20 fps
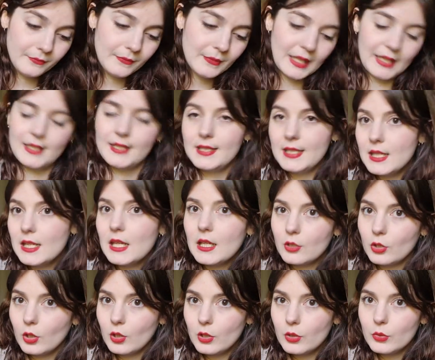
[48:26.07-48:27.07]
like
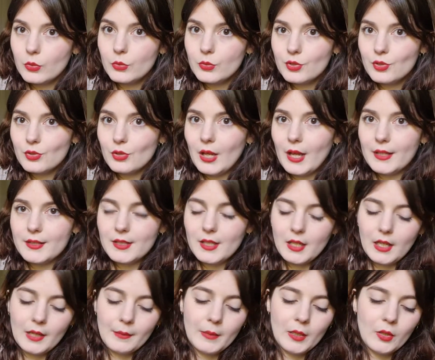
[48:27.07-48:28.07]
seeing the clues as they
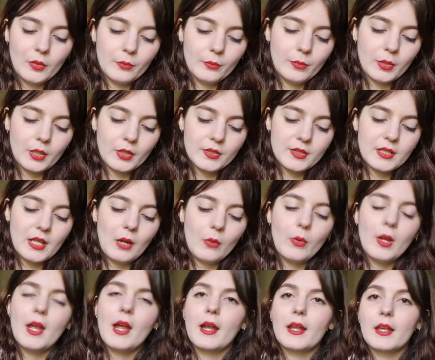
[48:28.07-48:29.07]
come out, because that
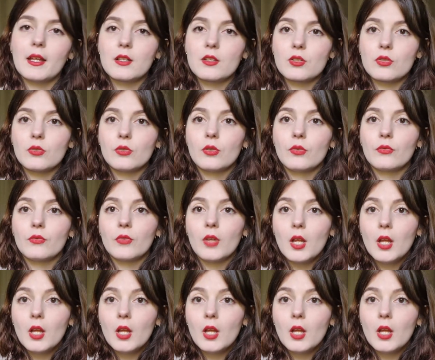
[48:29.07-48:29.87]
way I can sort of